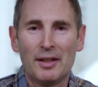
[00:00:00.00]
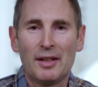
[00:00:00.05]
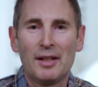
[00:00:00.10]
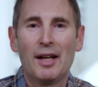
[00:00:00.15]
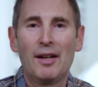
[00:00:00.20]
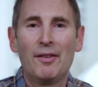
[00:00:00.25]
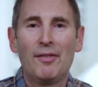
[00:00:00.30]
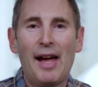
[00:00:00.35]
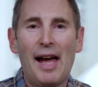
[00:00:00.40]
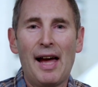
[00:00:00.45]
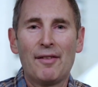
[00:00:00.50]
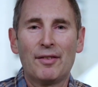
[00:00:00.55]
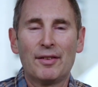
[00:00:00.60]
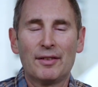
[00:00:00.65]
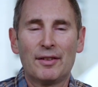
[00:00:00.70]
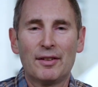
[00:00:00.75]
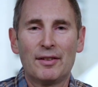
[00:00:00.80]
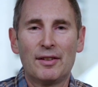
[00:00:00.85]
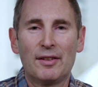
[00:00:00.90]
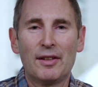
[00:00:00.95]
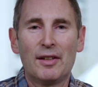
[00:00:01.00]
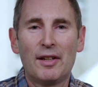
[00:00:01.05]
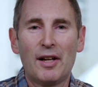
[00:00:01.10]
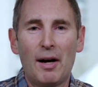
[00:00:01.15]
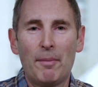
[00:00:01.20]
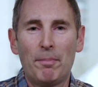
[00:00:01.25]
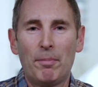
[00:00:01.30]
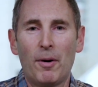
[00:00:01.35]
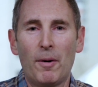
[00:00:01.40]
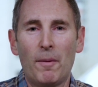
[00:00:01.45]
of having to
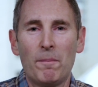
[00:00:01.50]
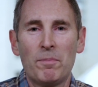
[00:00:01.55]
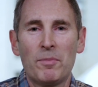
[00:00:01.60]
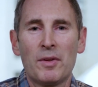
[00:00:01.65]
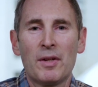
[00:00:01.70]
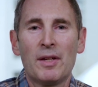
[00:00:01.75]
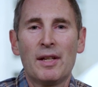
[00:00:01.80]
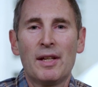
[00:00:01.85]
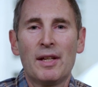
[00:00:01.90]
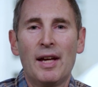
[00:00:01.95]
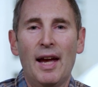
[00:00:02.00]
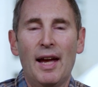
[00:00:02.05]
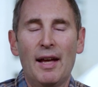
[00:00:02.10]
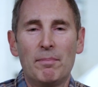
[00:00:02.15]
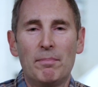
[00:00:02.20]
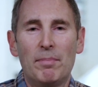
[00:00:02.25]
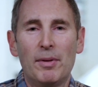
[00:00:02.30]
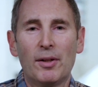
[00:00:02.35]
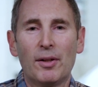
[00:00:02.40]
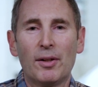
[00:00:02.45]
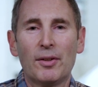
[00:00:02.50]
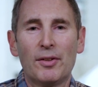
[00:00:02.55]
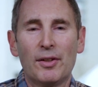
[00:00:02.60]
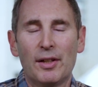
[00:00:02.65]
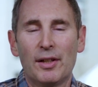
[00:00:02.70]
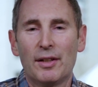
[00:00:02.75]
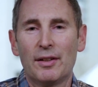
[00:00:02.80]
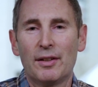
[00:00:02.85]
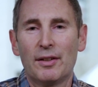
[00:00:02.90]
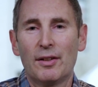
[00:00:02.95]
decouple and build
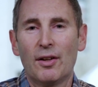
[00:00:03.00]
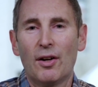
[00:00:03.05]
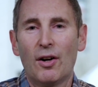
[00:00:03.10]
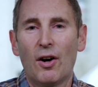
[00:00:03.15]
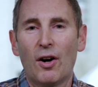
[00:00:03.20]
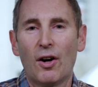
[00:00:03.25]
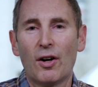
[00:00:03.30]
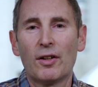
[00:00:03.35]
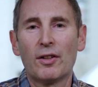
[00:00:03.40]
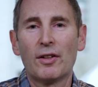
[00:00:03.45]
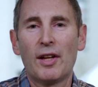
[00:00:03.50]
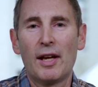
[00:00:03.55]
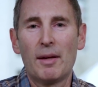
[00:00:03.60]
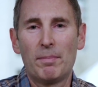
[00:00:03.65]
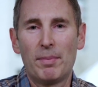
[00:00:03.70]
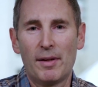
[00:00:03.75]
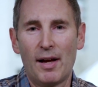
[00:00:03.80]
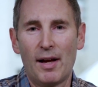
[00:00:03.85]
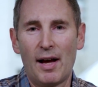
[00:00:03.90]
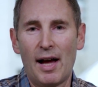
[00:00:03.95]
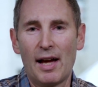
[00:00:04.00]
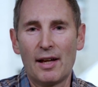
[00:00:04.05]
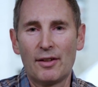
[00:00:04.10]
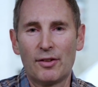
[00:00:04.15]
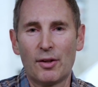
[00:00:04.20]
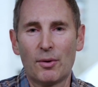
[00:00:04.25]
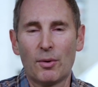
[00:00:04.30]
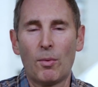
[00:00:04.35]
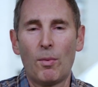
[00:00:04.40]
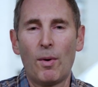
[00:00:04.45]
in hardened APIs
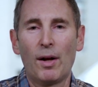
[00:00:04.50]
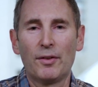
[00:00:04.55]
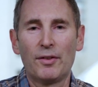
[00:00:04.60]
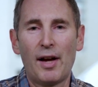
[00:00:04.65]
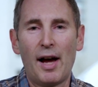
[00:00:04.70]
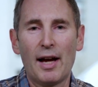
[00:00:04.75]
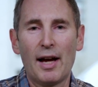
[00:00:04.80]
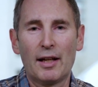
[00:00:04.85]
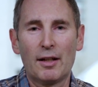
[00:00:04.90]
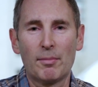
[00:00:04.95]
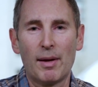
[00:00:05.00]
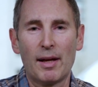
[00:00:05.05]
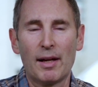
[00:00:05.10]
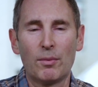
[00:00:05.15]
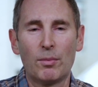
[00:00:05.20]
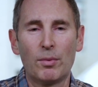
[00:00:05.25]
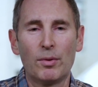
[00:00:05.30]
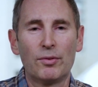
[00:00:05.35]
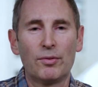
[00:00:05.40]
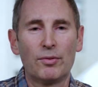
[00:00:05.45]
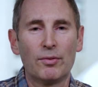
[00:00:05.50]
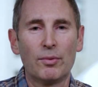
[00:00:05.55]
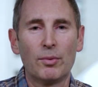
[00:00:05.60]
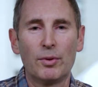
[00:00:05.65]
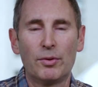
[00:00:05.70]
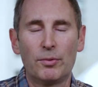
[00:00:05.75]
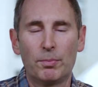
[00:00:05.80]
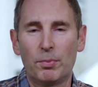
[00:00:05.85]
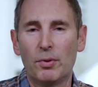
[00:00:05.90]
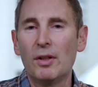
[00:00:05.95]
that were well documented
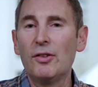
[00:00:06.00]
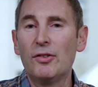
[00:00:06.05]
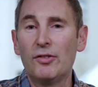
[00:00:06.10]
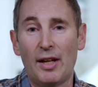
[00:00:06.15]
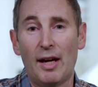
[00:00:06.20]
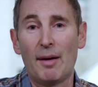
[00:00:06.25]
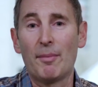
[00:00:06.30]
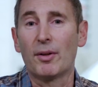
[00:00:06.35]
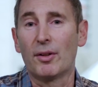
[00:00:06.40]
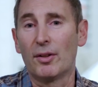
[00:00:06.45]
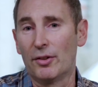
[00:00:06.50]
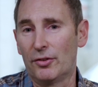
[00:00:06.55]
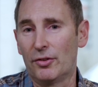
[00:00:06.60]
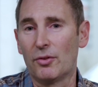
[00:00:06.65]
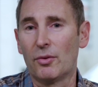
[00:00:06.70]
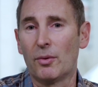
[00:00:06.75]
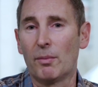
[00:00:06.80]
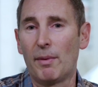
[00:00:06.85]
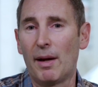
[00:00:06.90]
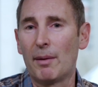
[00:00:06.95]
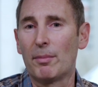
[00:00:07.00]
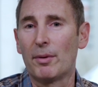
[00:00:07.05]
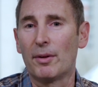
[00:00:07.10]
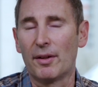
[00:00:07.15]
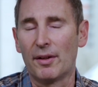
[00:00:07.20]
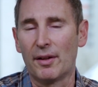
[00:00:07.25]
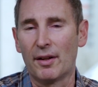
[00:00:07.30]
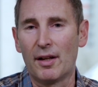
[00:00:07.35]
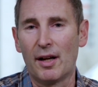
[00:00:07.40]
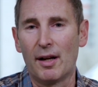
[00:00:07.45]
was pretty seminal, as you remember,
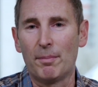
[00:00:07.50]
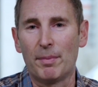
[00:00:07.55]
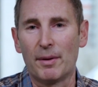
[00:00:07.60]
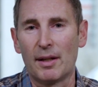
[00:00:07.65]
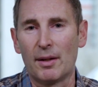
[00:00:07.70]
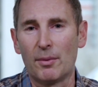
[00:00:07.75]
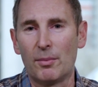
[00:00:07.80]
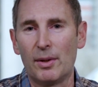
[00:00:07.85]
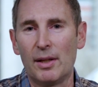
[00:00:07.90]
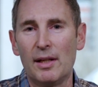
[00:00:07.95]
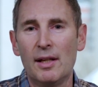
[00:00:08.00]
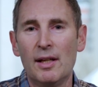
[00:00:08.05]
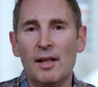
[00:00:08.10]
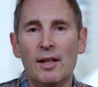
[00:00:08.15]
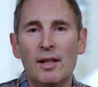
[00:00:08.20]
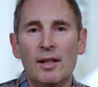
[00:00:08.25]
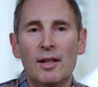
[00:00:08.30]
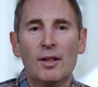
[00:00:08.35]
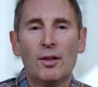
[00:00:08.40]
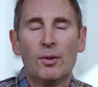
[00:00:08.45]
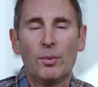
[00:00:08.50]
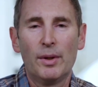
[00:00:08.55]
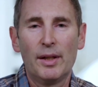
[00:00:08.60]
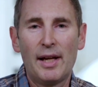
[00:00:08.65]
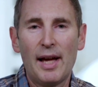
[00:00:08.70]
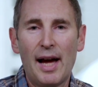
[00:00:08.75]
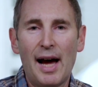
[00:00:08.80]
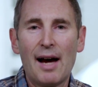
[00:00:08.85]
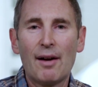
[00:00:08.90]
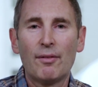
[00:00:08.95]
in the company. We
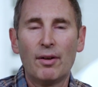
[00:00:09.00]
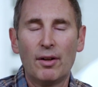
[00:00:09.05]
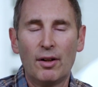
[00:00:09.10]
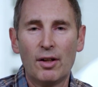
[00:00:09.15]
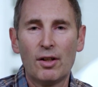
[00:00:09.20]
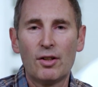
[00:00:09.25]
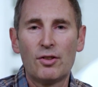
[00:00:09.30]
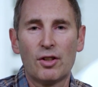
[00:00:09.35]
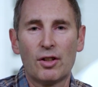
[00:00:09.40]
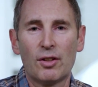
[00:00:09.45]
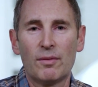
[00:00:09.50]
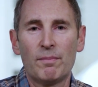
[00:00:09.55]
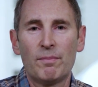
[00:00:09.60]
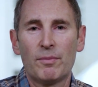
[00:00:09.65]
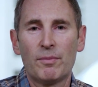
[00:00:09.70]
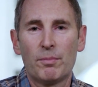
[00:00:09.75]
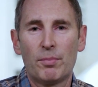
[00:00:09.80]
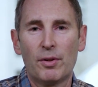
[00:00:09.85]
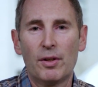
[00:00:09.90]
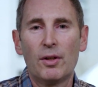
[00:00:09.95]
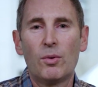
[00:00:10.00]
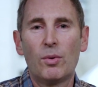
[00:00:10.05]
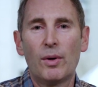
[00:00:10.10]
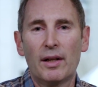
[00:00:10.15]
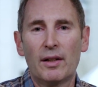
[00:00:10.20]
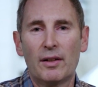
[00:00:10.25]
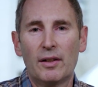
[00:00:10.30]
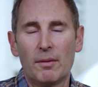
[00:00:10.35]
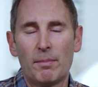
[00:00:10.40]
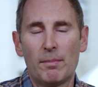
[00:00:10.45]
got religion pretty
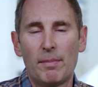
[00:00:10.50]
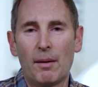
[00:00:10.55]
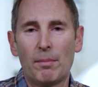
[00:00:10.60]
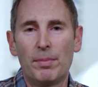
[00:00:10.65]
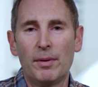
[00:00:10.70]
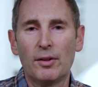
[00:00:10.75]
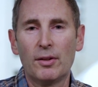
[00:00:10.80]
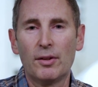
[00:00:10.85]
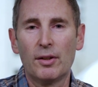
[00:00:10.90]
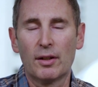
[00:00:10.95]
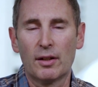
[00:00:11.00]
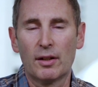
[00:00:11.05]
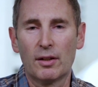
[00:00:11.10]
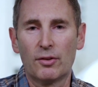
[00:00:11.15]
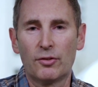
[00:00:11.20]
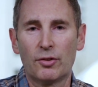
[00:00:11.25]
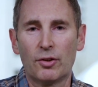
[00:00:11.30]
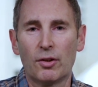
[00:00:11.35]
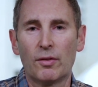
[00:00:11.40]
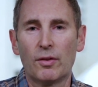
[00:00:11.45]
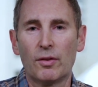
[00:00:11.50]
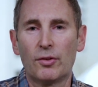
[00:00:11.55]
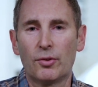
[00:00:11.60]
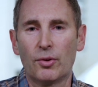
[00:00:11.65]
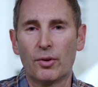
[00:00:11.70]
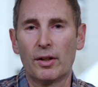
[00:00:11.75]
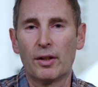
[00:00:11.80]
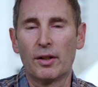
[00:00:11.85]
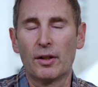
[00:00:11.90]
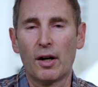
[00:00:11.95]
quickly about building in a
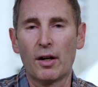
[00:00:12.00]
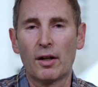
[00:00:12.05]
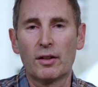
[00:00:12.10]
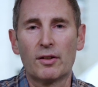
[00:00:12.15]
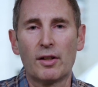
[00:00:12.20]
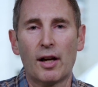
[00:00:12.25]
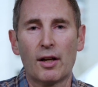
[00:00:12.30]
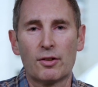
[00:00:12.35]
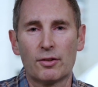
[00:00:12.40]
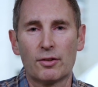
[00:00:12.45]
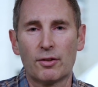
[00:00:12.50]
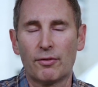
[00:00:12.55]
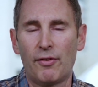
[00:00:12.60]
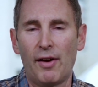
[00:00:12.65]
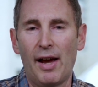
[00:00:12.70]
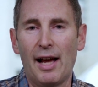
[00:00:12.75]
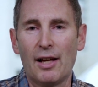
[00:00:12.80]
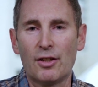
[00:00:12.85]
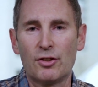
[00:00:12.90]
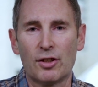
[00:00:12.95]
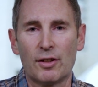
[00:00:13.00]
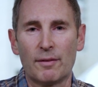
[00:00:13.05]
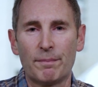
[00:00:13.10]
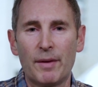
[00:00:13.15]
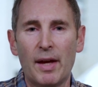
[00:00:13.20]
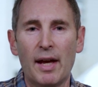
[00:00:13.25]
service-oriented architecture fashion.